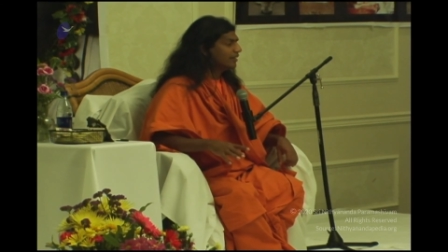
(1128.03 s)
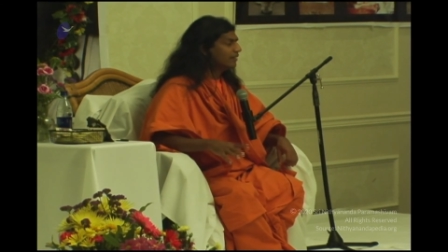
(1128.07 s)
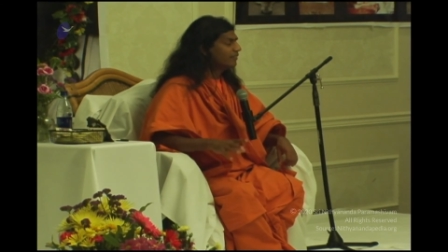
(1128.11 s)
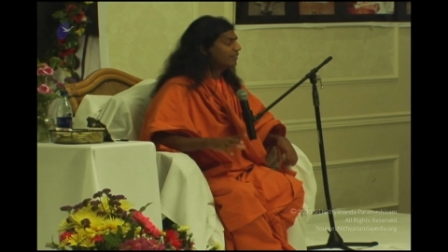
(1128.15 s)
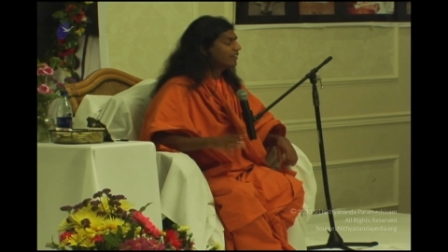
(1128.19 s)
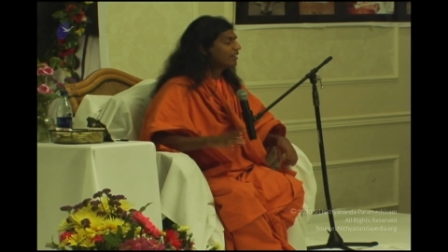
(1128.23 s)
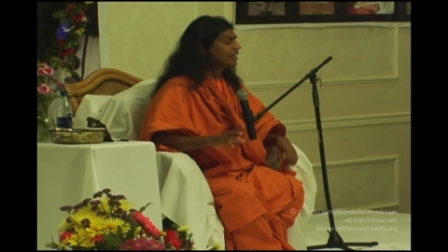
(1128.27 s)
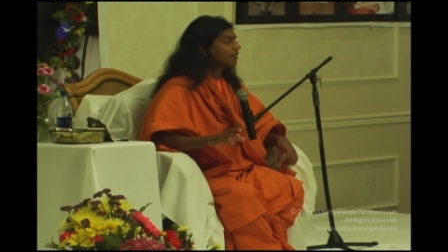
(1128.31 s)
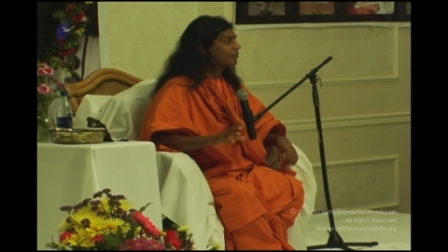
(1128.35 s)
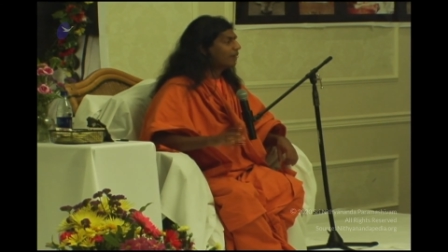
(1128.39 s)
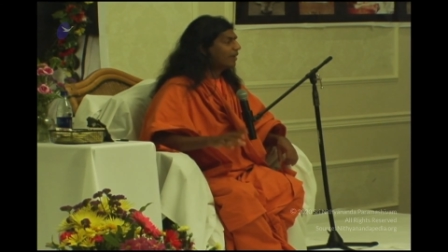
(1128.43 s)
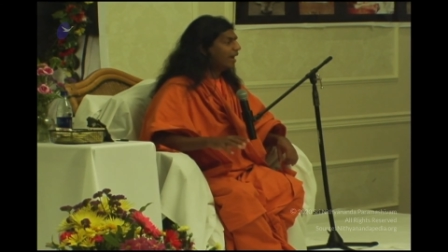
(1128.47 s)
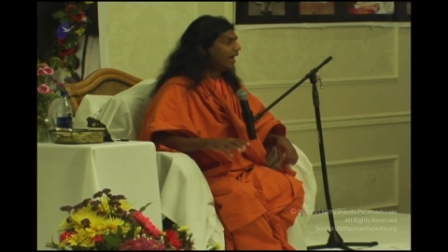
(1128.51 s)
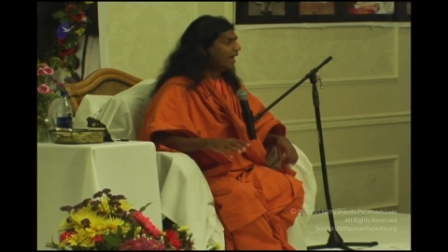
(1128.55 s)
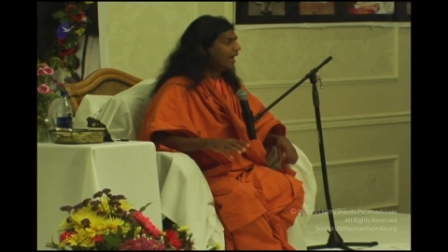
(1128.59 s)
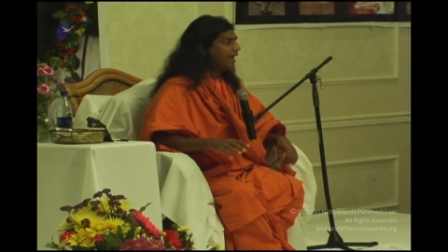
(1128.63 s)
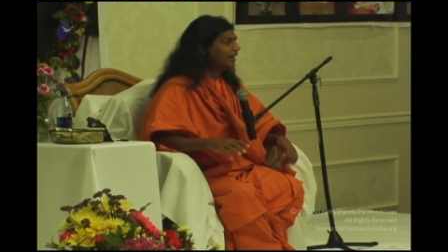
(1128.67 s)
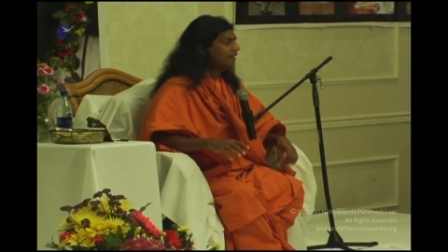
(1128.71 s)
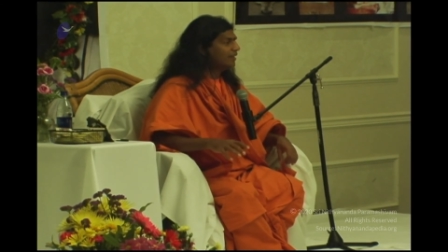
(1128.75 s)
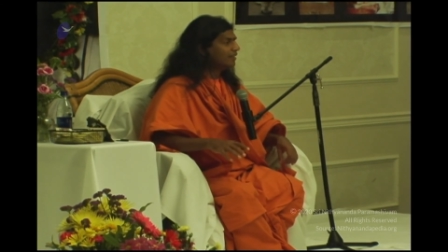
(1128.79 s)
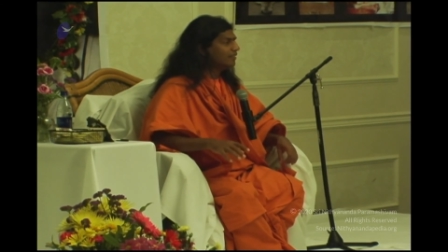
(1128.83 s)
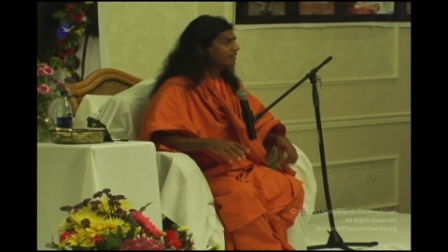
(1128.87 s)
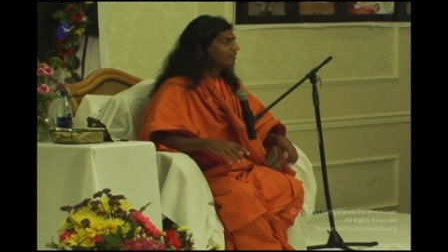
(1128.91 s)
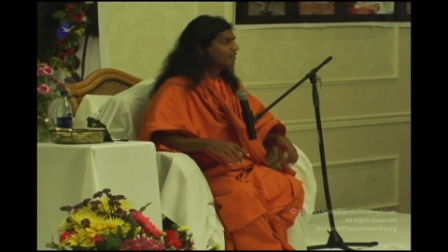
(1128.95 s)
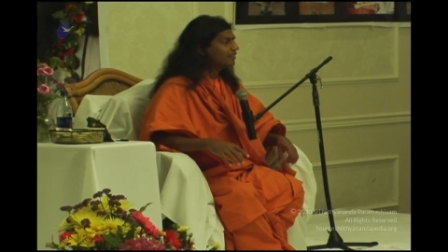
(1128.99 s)
When a
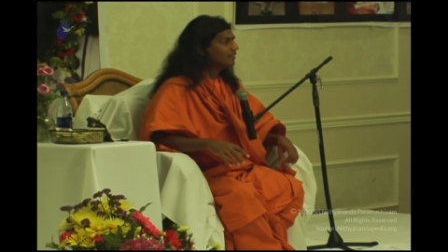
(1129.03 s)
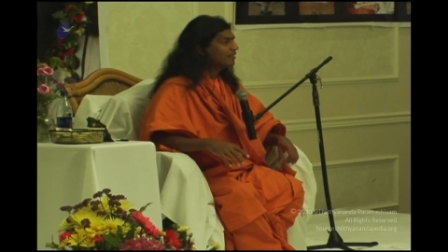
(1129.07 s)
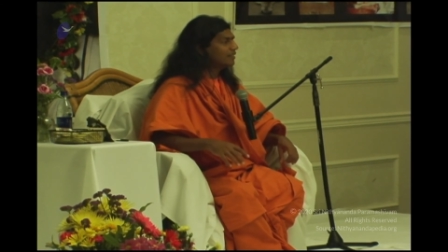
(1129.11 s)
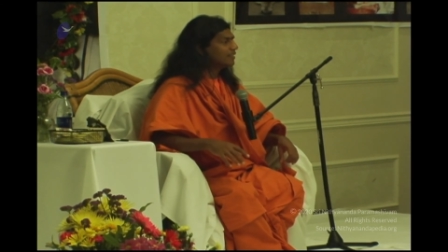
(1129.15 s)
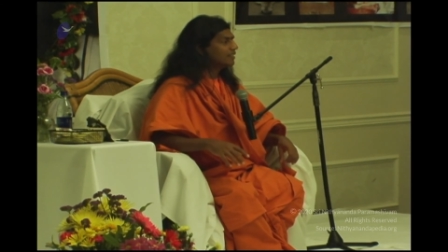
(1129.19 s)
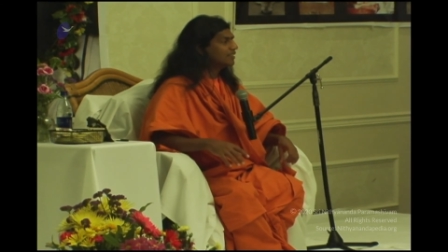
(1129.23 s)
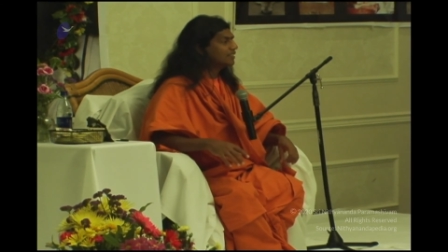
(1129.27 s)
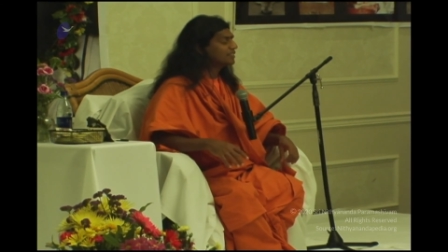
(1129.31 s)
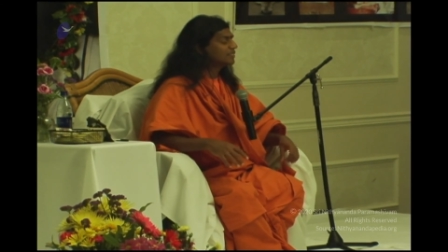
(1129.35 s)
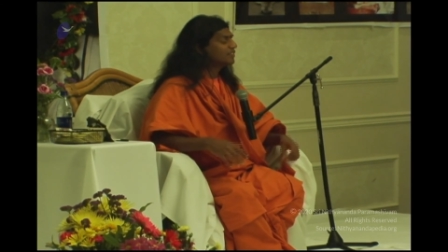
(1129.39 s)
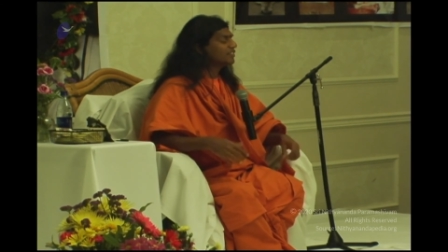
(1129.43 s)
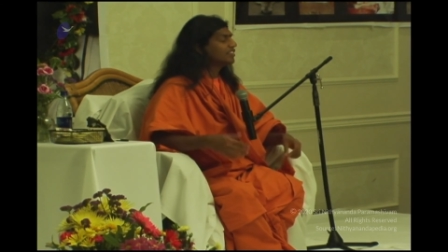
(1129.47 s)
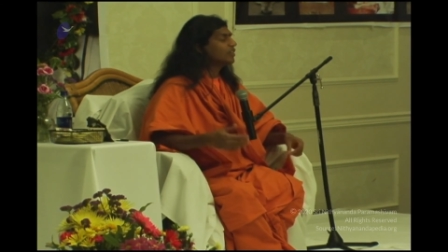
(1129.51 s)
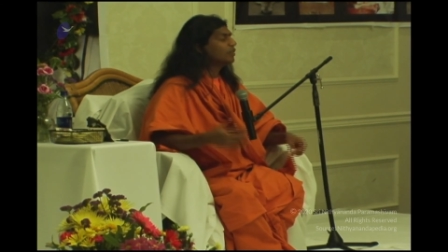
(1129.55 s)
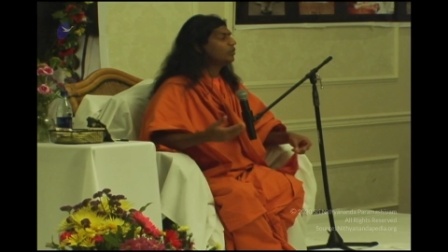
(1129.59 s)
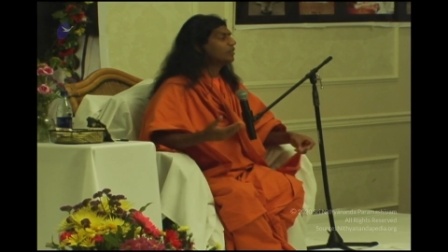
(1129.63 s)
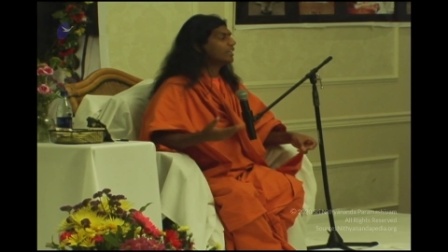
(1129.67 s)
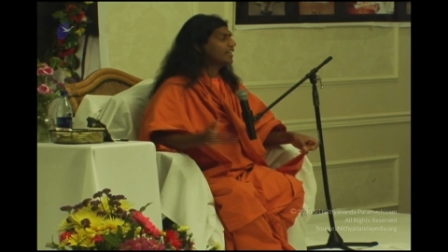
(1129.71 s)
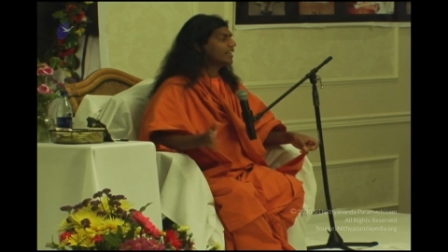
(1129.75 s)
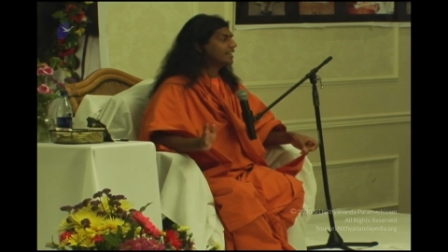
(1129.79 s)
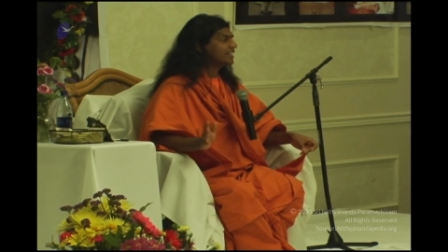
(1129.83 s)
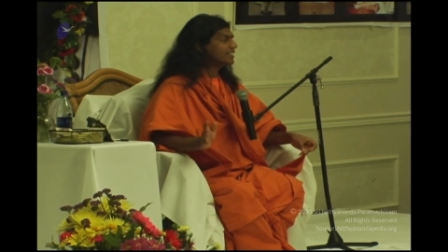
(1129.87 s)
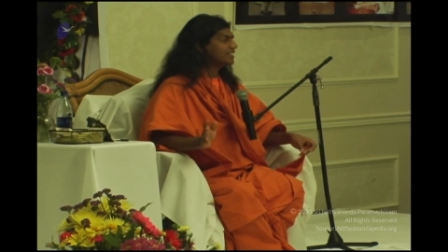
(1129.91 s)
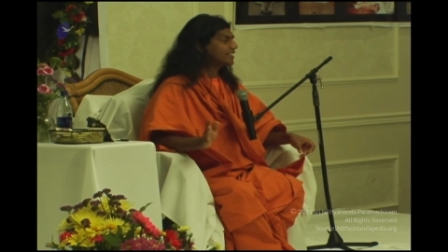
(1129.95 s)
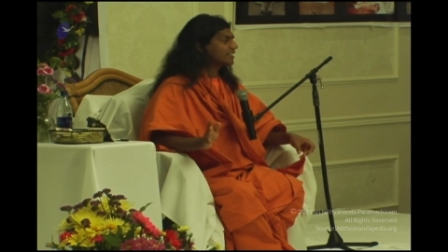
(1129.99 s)
man is without
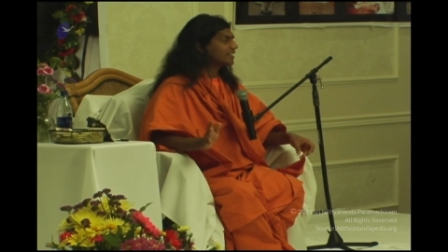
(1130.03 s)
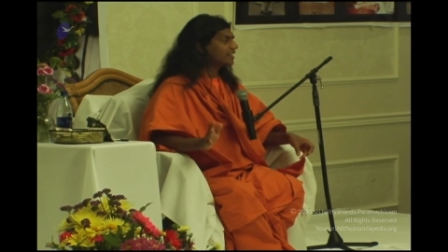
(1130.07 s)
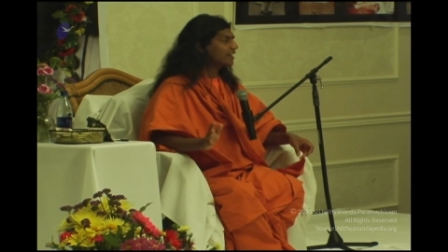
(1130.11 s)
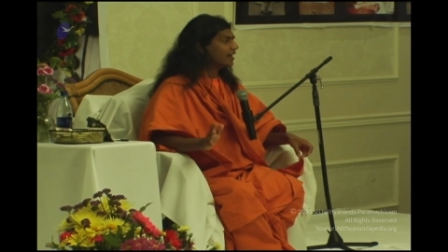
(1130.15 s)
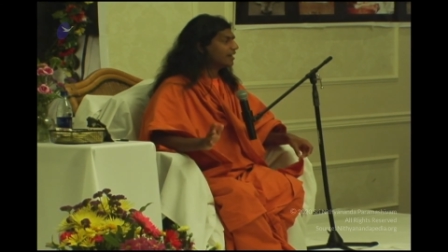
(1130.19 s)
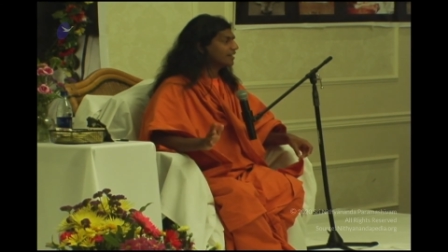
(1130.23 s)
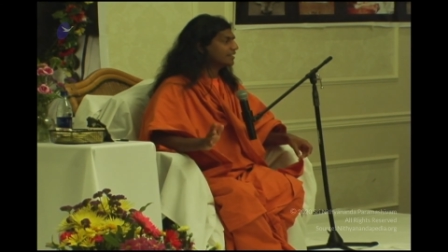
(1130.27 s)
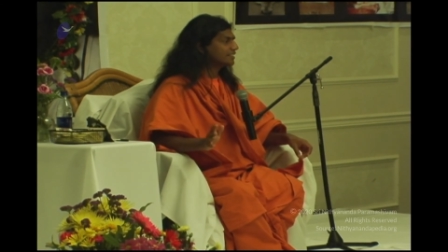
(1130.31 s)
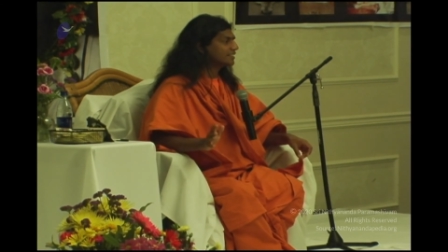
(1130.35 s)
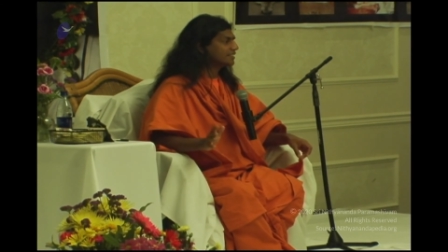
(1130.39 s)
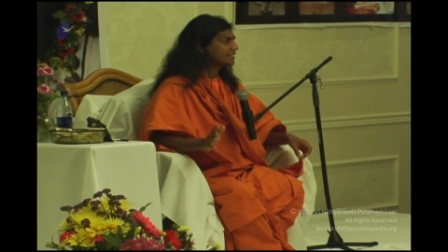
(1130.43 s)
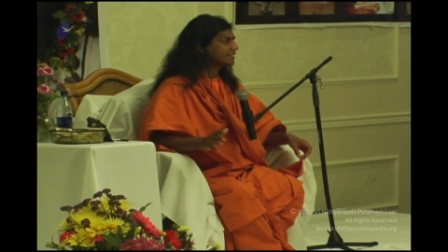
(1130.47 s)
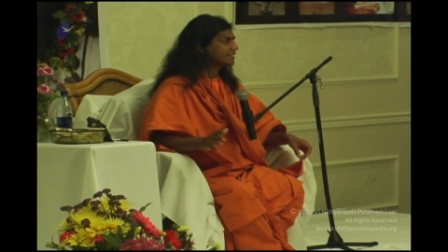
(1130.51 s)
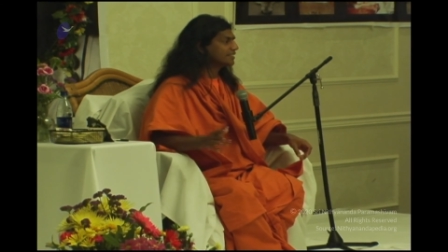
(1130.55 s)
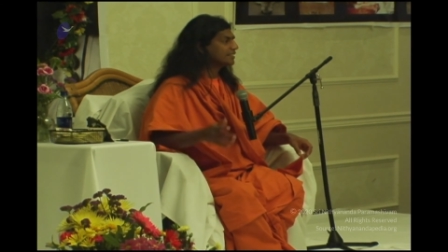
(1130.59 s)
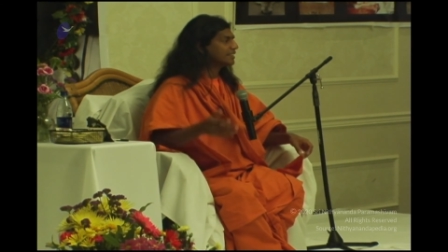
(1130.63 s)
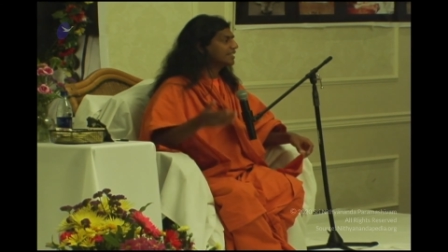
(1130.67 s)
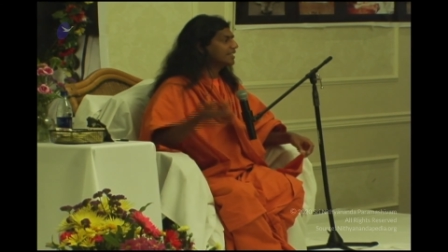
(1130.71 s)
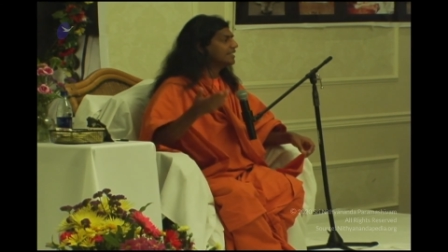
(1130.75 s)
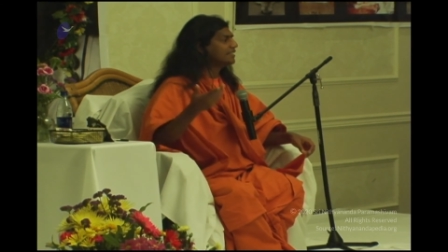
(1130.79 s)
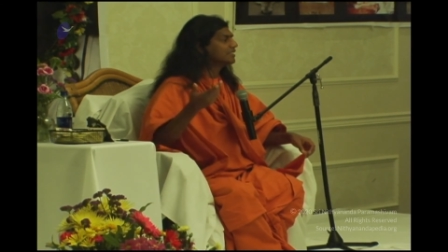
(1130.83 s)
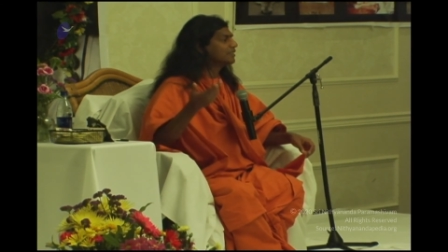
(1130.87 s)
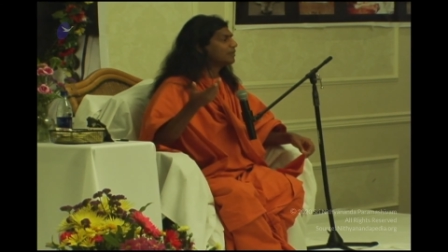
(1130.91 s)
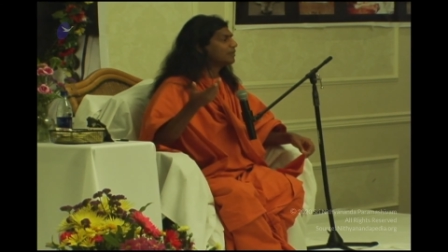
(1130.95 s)
energy clots, he is a